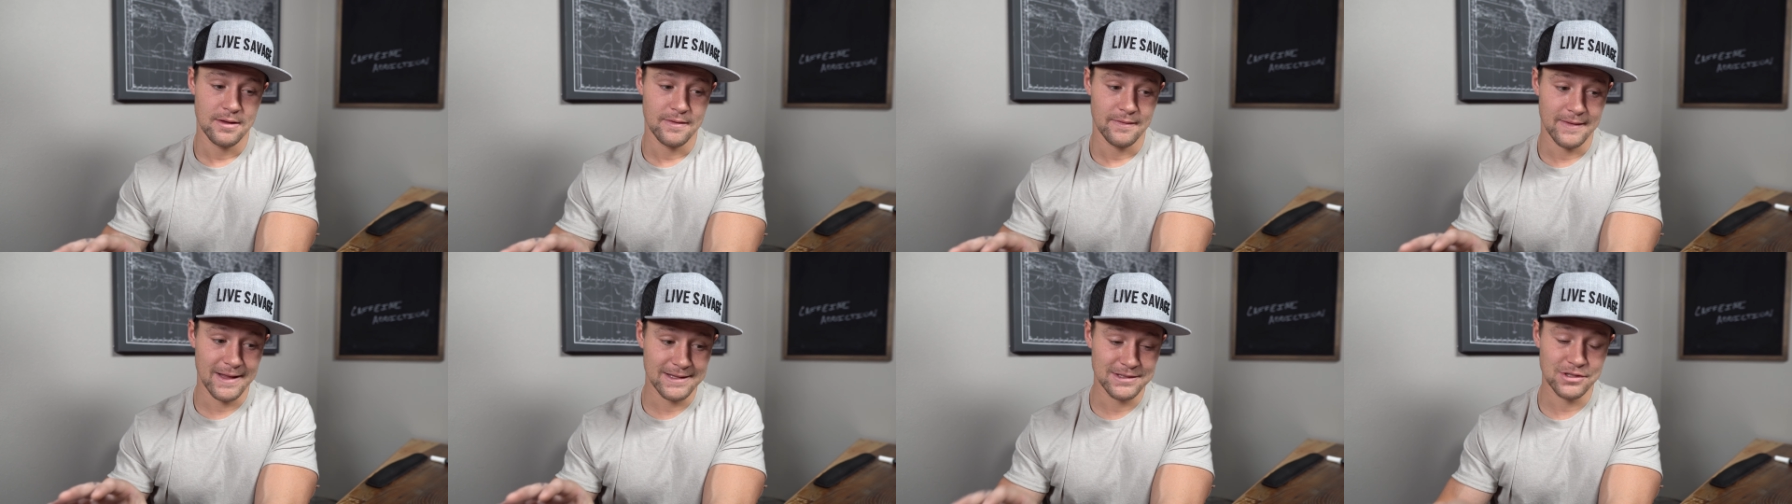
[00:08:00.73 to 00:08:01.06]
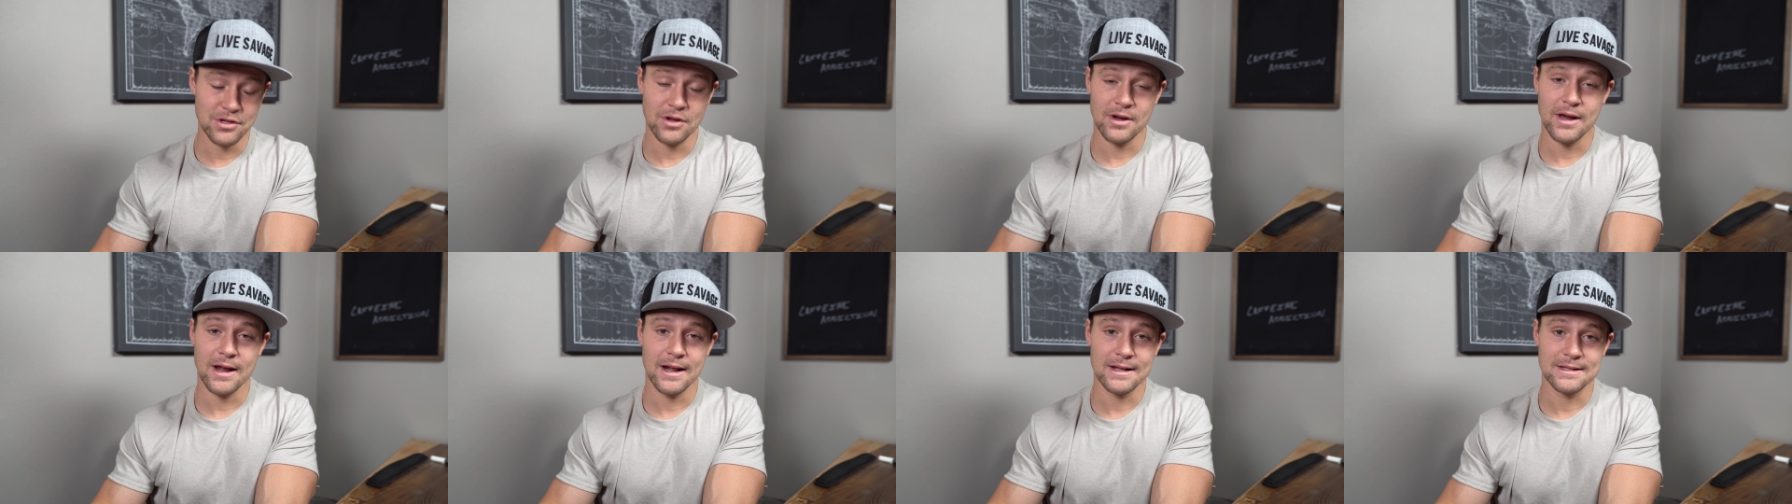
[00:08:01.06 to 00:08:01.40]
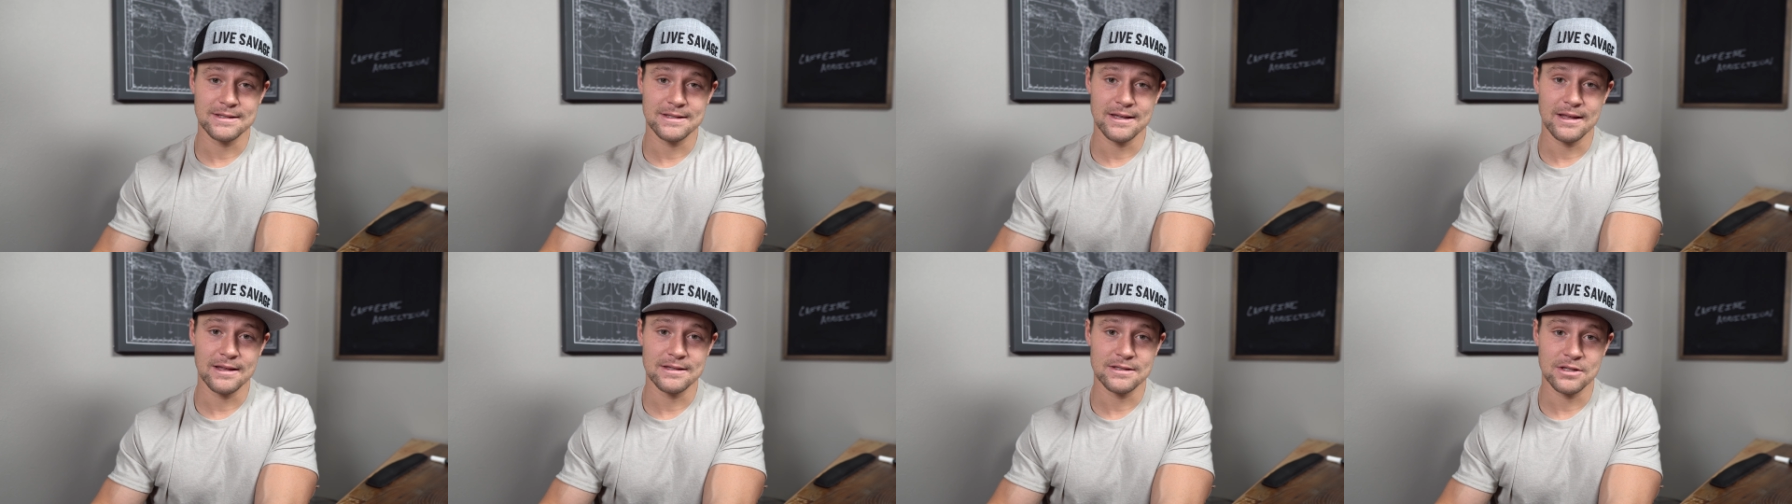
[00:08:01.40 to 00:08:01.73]
That's all I got to
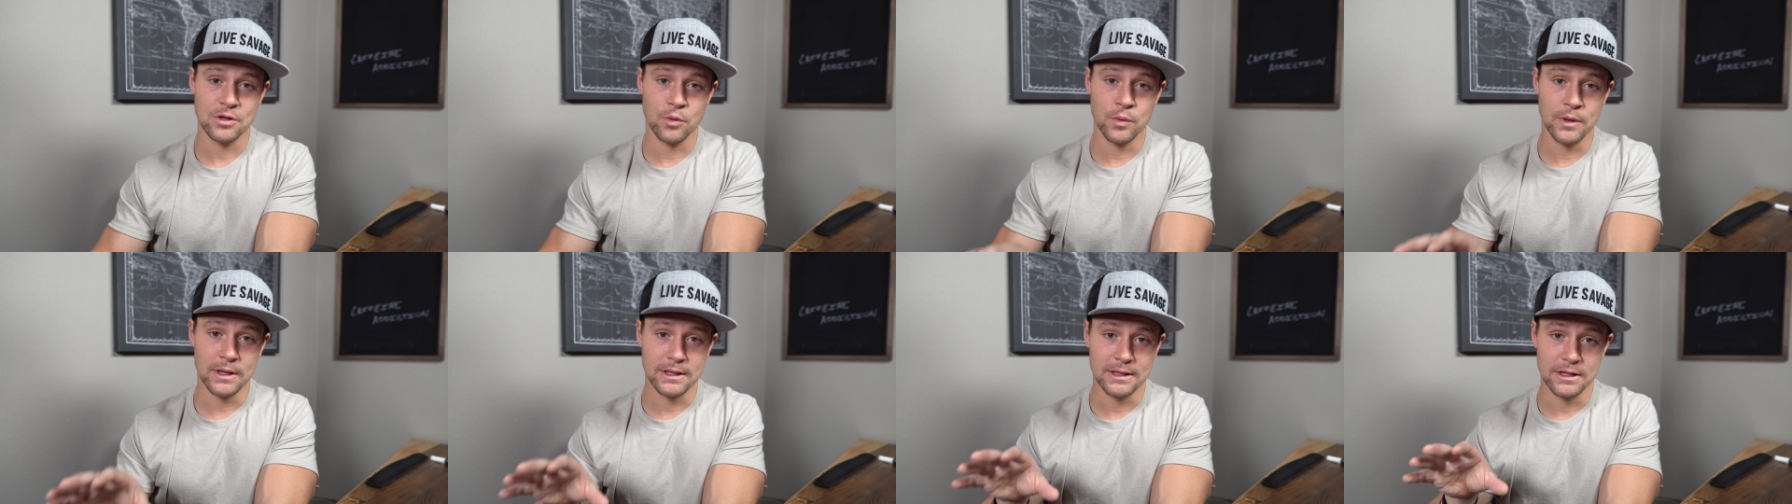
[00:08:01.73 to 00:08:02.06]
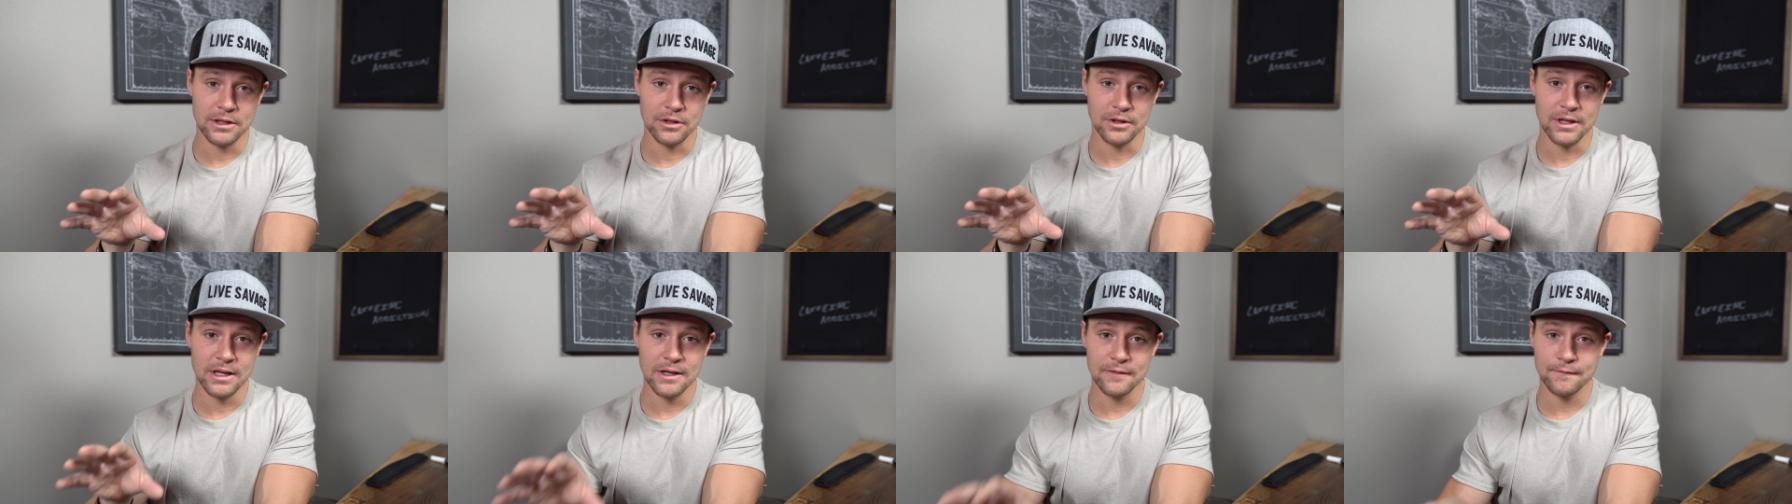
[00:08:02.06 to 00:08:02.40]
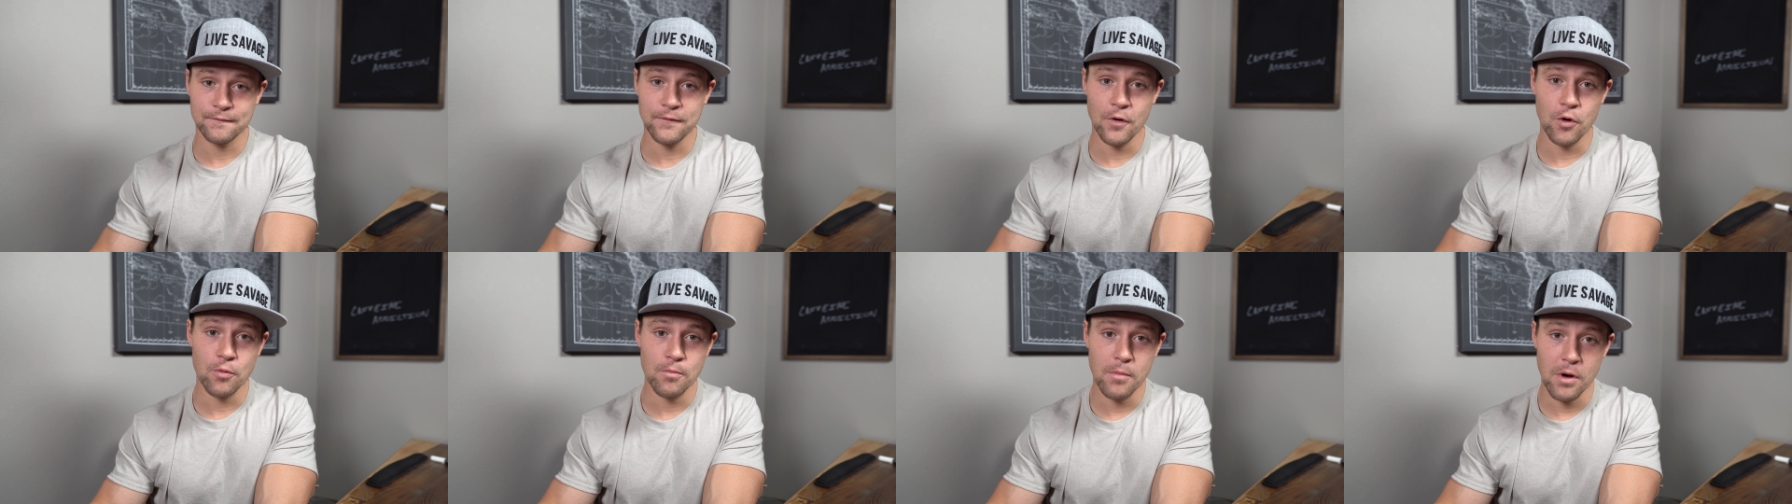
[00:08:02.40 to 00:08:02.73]
say. It's a quick little
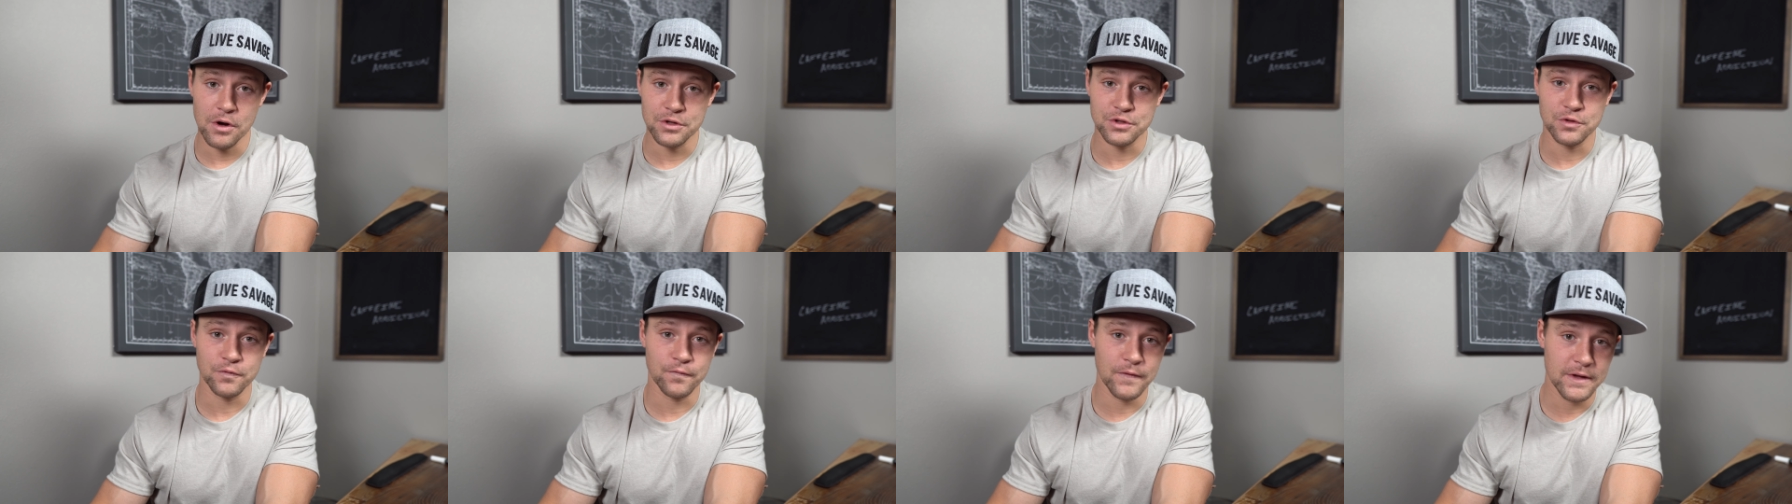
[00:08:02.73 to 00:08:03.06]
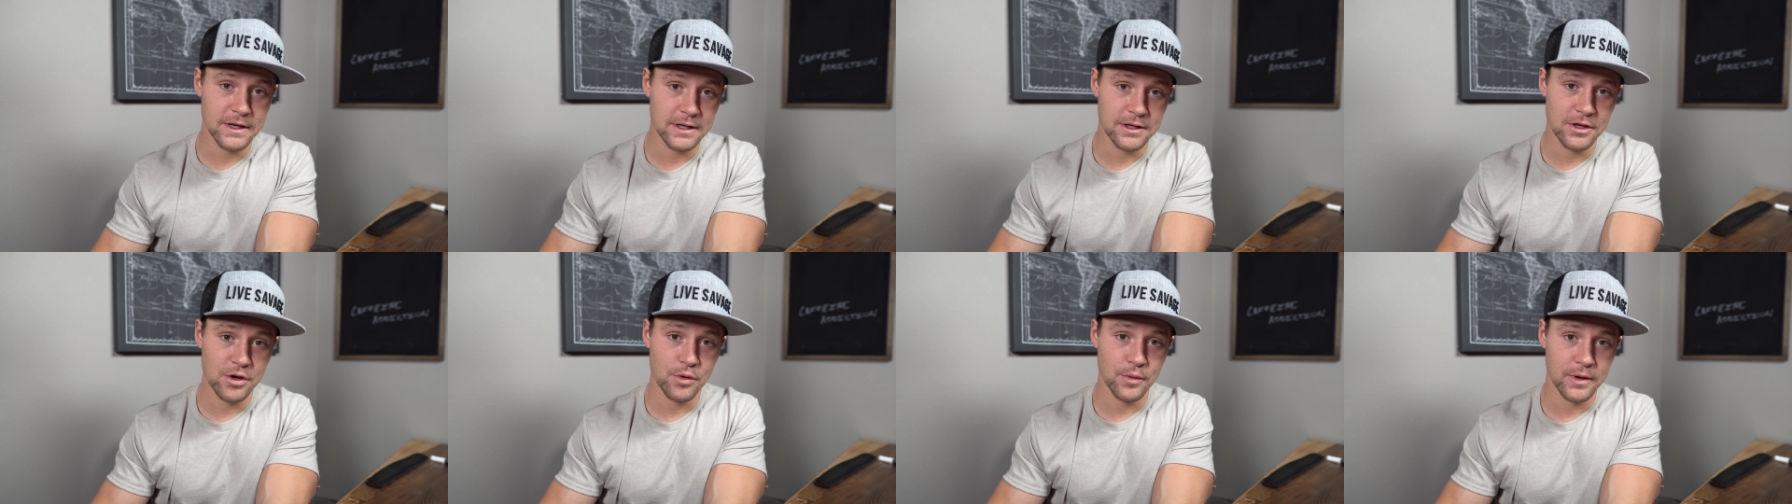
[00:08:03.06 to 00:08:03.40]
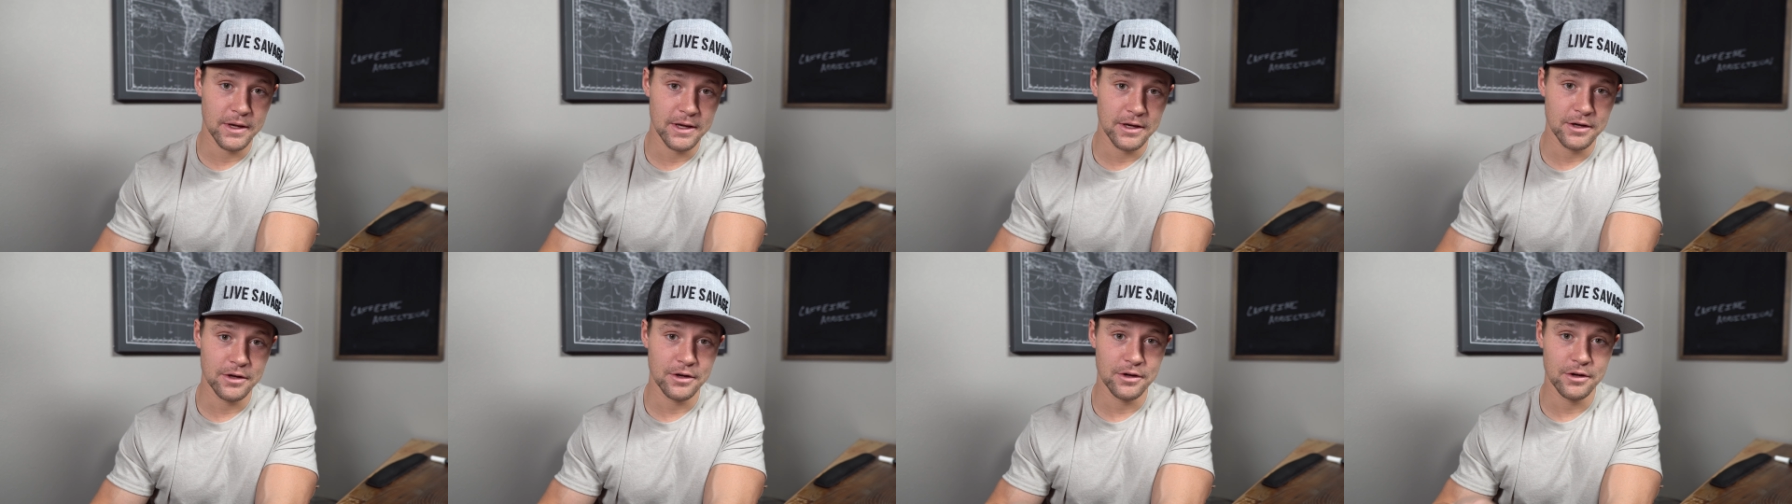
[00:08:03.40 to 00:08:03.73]
info martial video
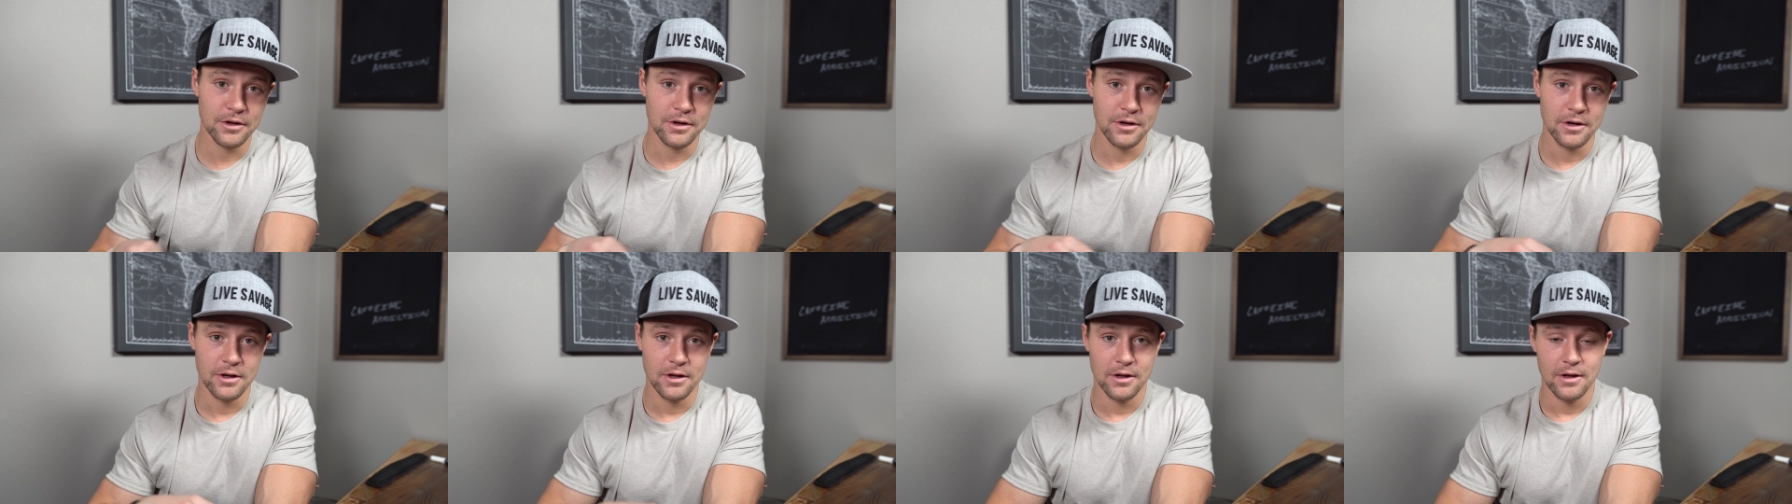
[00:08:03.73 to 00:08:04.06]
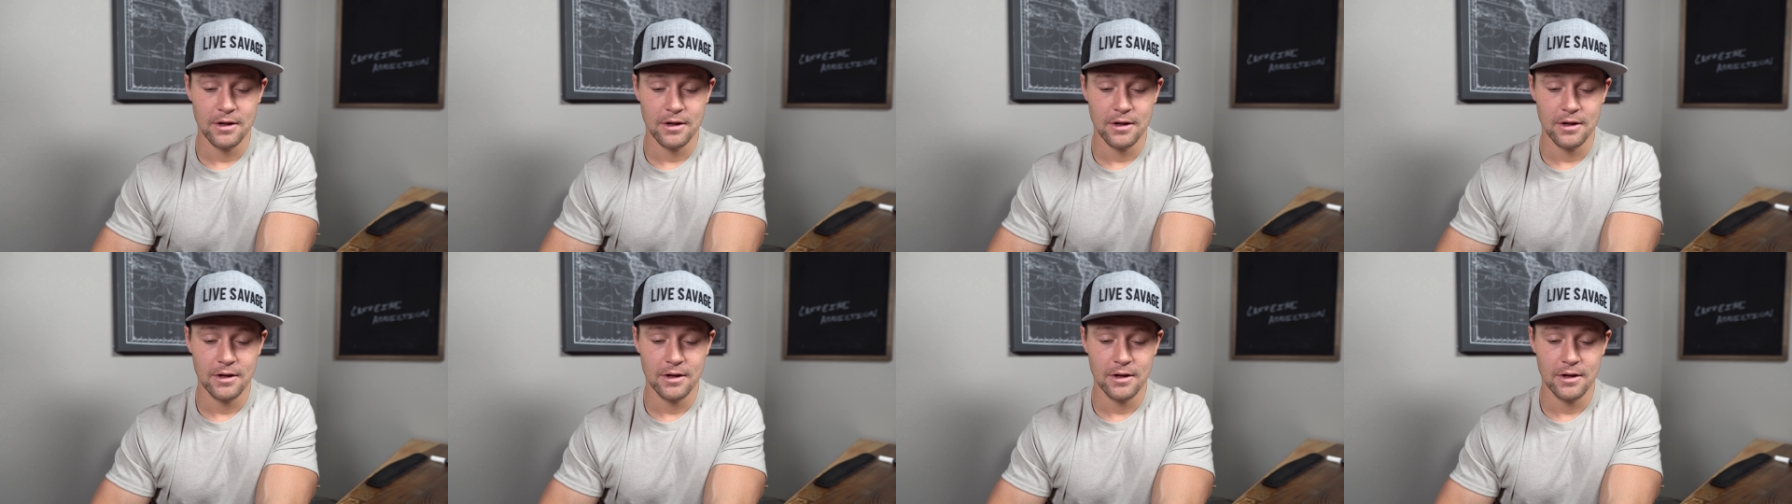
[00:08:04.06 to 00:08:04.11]
here.